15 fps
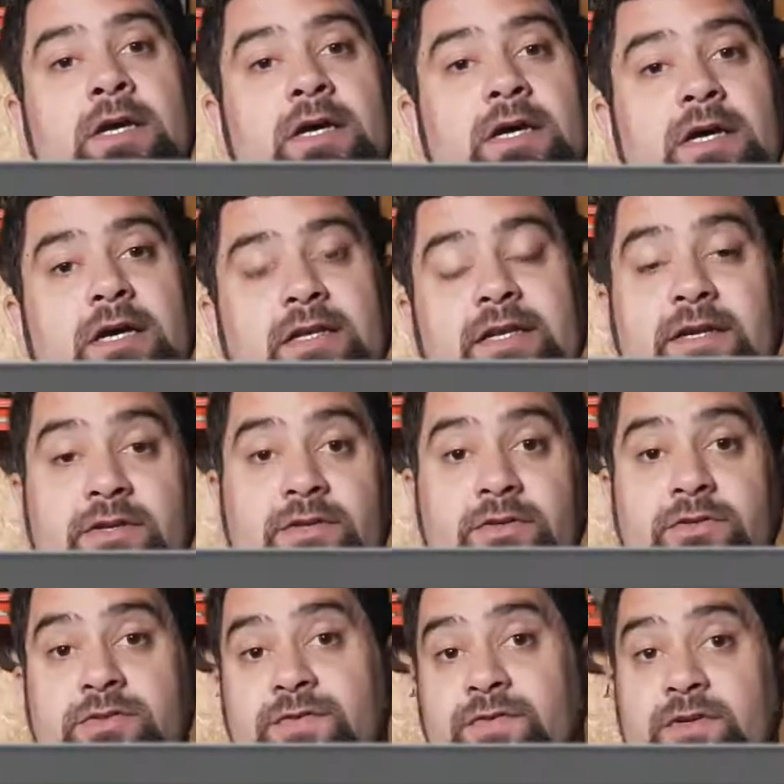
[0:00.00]
Now you
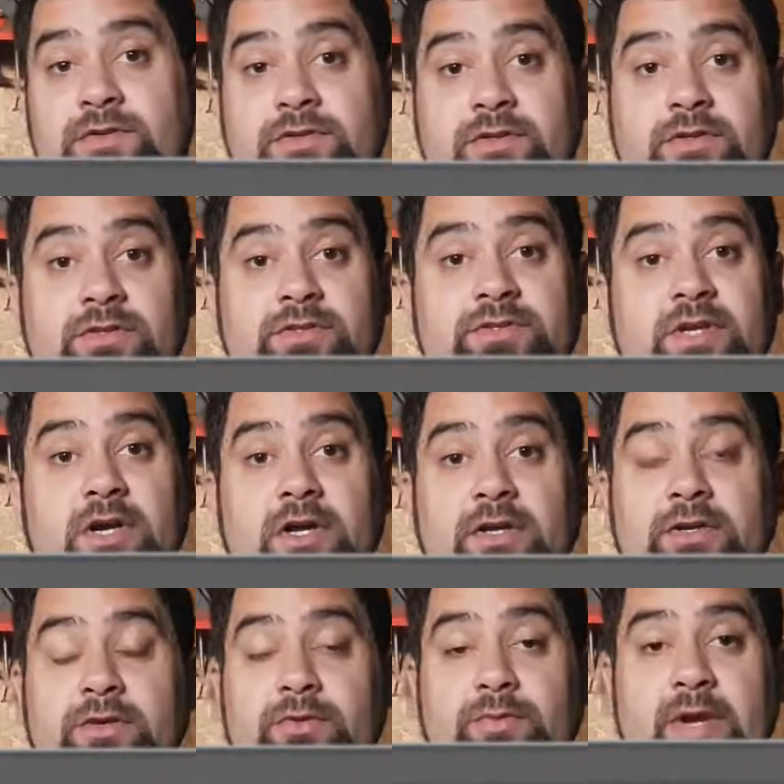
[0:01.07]
use filters all
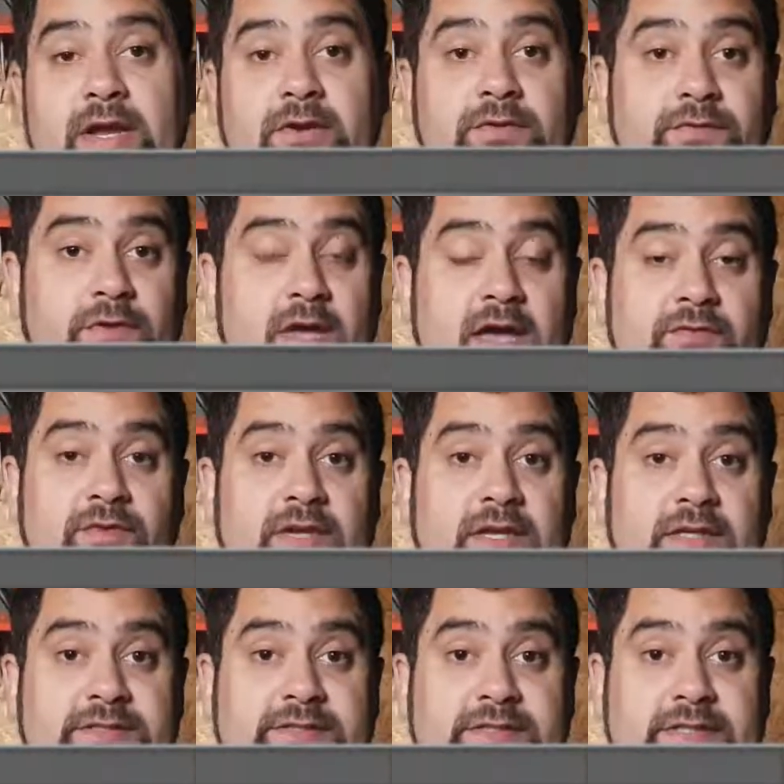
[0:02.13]
year round if you have an
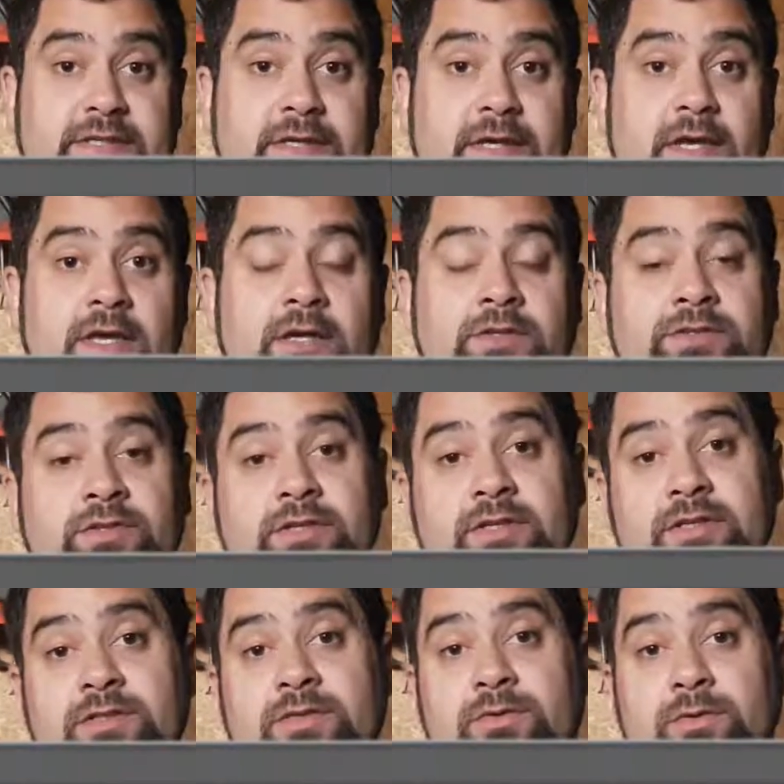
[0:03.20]
AC, so you
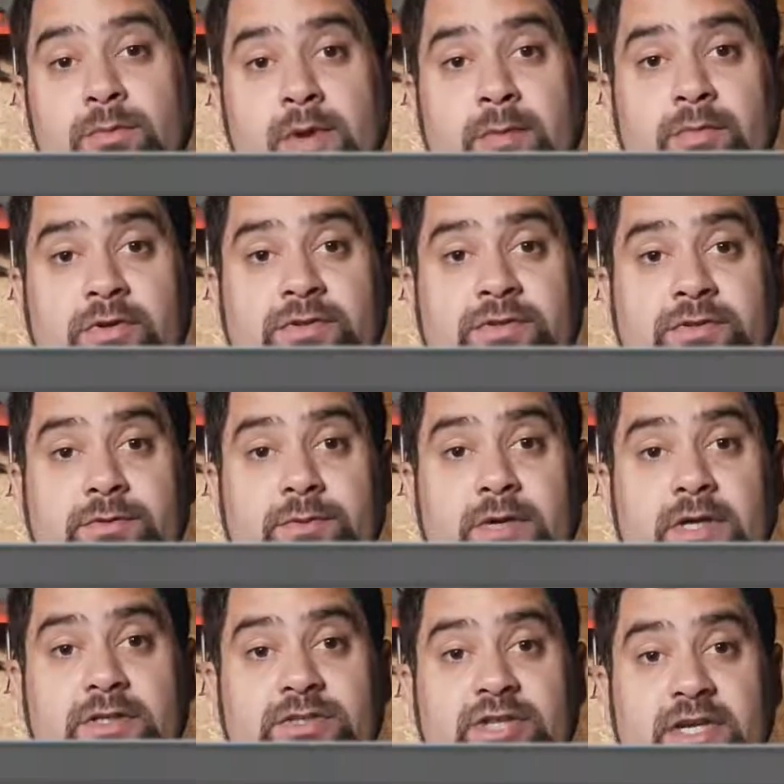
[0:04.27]
need to remember
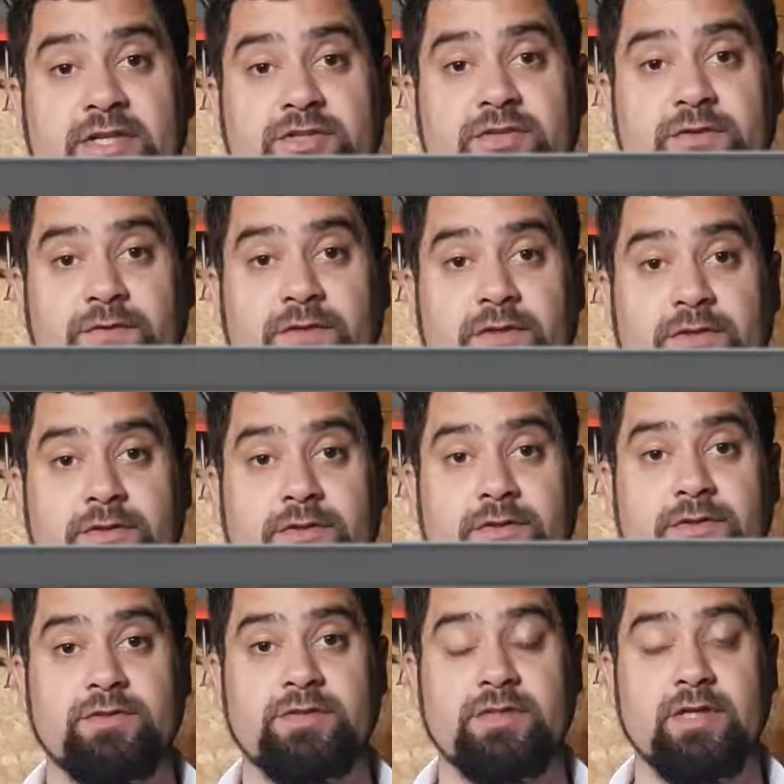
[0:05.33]
to change your
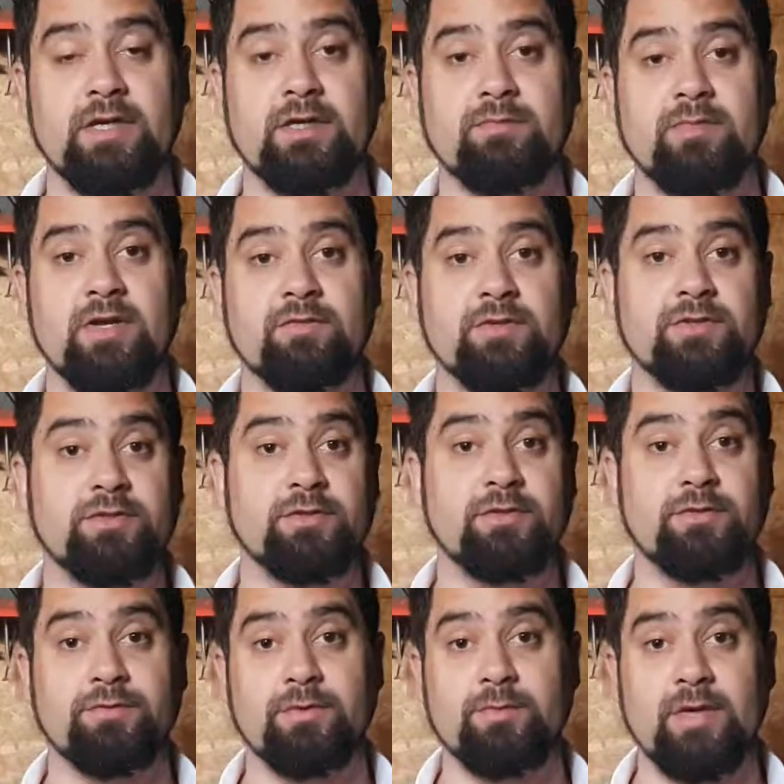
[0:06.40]
filters every 2 to
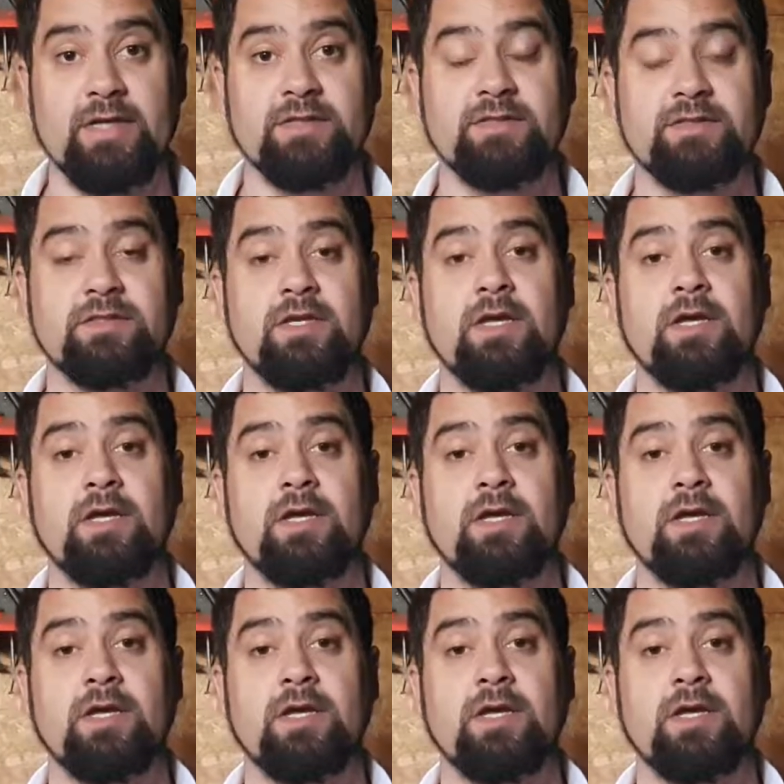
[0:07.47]
3 months.